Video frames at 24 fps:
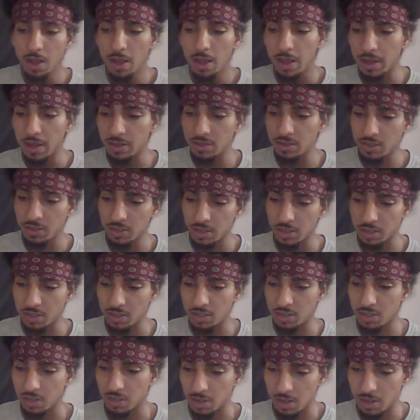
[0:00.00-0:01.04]
it's
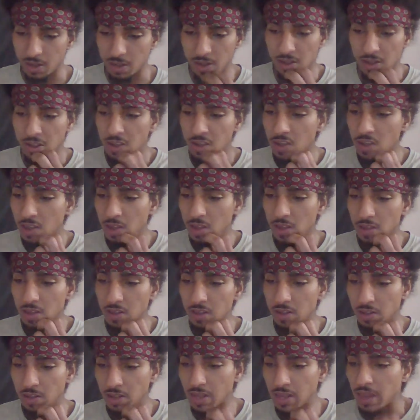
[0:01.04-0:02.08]
just,
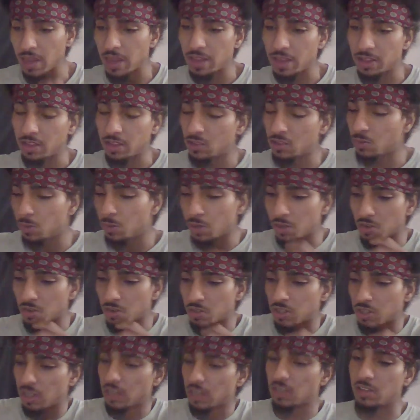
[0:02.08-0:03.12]
yeah, it's one of those
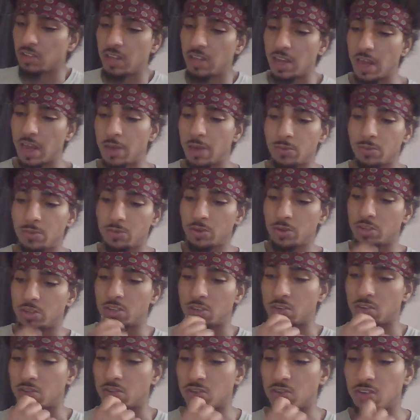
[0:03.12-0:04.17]
things that I would
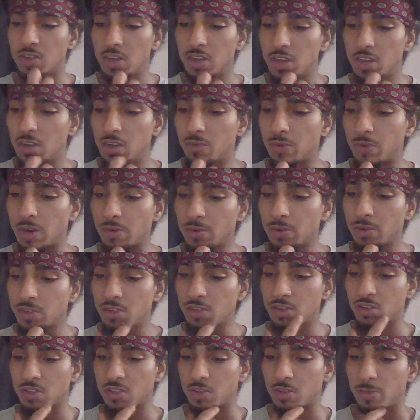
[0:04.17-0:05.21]
research. When I
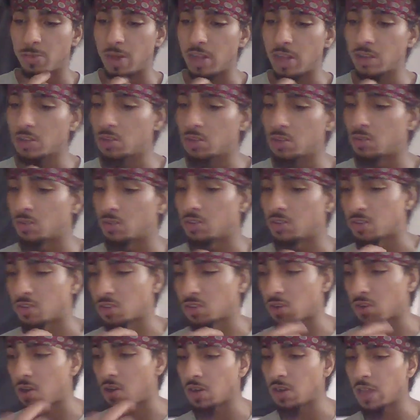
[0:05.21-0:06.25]
researched the molecules in
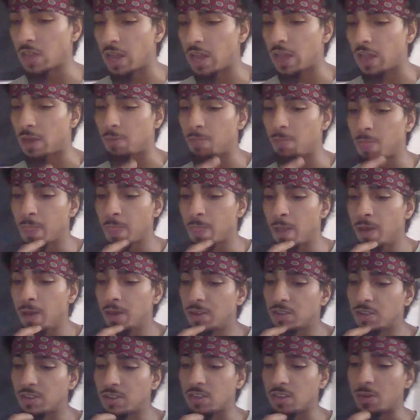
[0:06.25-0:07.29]
skull cap,
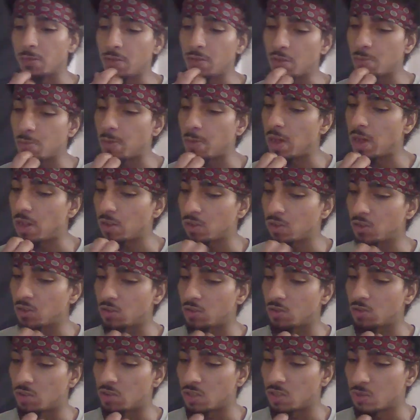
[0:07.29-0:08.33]
some of the
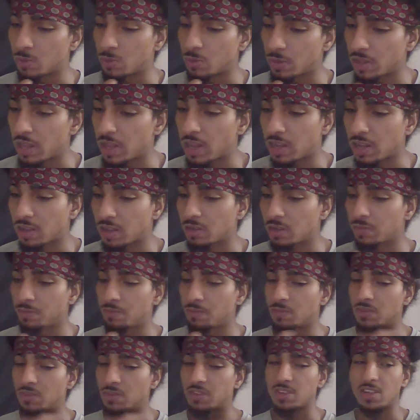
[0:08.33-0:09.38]
molecules were like
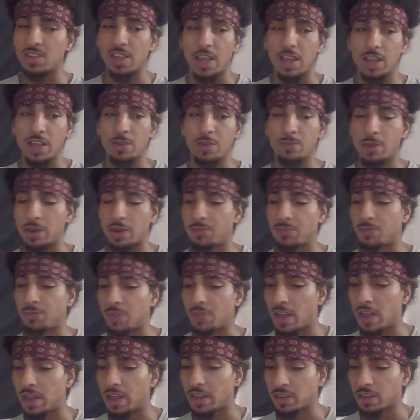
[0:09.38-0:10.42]
slight red
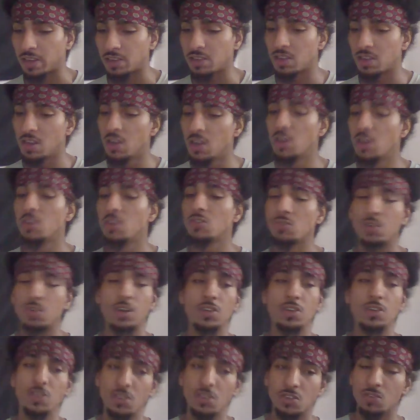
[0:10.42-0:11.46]
flags. So
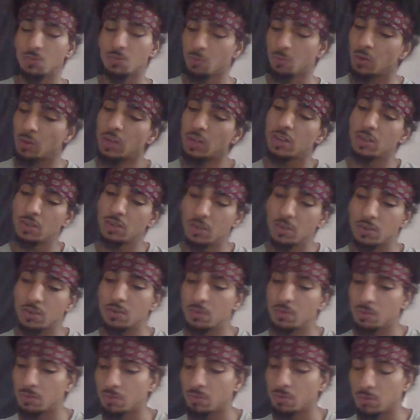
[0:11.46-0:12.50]
I'll just
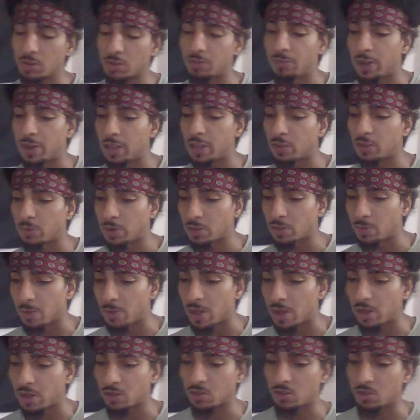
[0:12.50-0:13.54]
reevaluate the
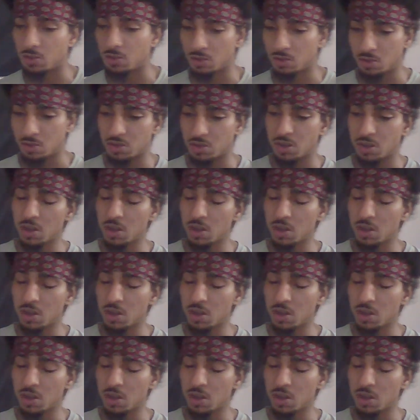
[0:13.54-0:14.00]
molecules,